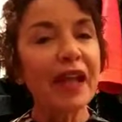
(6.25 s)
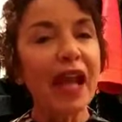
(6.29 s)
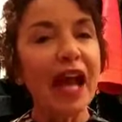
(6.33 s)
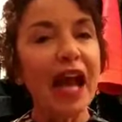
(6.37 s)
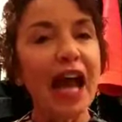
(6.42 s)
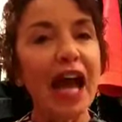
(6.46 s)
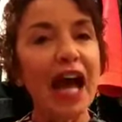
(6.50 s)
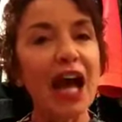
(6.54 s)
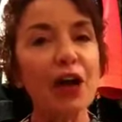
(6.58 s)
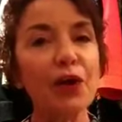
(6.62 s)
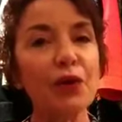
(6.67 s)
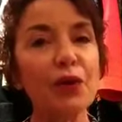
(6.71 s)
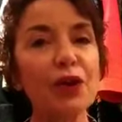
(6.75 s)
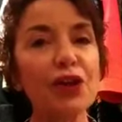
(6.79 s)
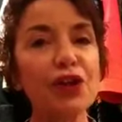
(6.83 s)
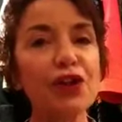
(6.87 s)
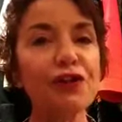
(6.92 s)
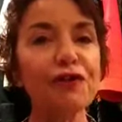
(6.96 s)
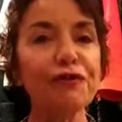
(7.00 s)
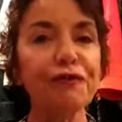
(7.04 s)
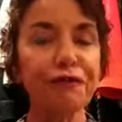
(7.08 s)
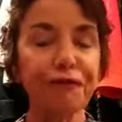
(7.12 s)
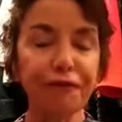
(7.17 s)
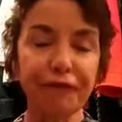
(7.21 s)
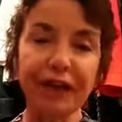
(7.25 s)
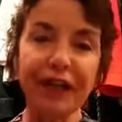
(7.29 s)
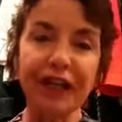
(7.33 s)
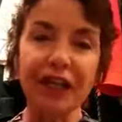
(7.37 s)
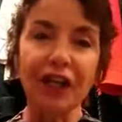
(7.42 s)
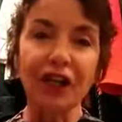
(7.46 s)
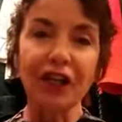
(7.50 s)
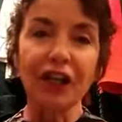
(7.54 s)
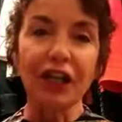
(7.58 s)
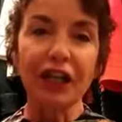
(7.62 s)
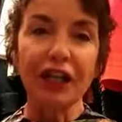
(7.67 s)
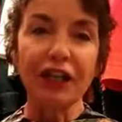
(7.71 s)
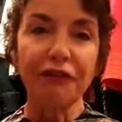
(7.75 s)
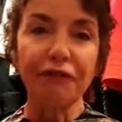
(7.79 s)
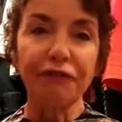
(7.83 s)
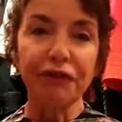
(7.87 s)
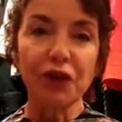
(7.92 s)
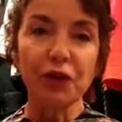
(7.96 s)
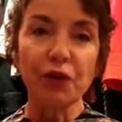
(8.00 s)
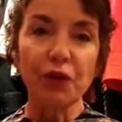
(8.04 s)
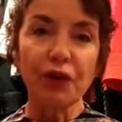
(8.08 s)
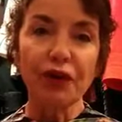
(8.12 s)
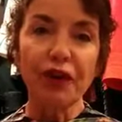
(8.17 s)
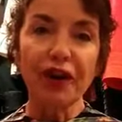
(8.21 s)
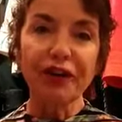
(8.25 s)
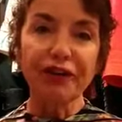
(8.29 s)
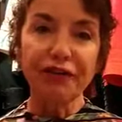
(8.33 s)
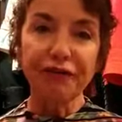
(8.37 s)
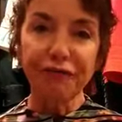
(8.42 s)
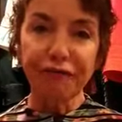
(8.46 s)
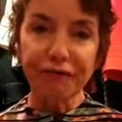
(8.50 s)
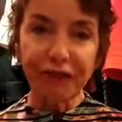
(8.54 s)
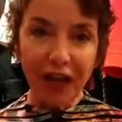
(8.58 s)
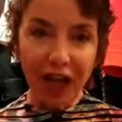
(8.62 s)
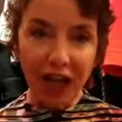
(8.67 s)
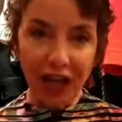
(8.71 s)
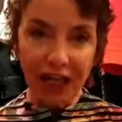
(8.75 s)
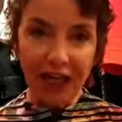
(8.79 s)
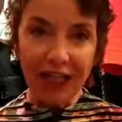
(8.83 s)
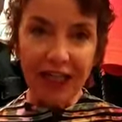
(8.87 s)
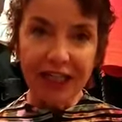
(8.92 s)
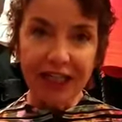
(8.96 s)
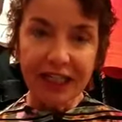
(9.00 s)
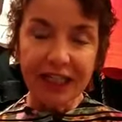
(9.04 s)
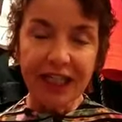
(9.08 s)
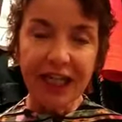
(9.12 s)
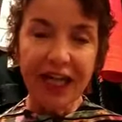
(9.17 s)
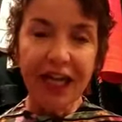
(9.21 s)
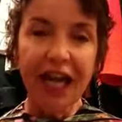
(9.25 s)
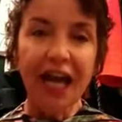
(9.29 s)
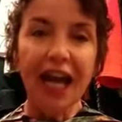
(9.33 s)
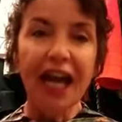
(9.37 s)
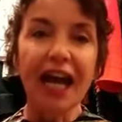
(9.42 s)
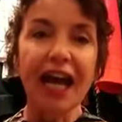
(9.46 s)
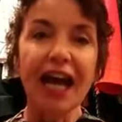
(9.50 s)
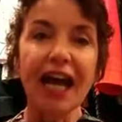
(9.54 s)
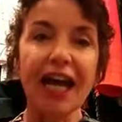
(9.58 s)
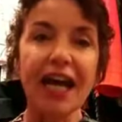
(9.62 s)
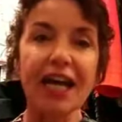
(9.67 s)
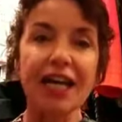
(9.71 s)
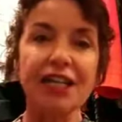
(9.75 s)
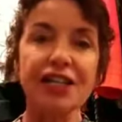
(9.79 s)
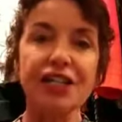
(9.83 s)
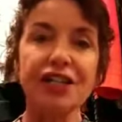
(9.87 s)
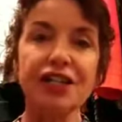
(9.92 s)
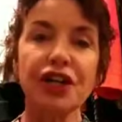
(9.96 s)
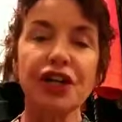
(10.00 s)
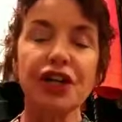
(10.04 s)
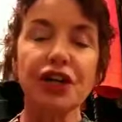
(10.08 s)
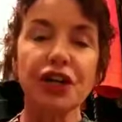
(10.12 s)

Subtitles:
How would you feel if you were on a flight and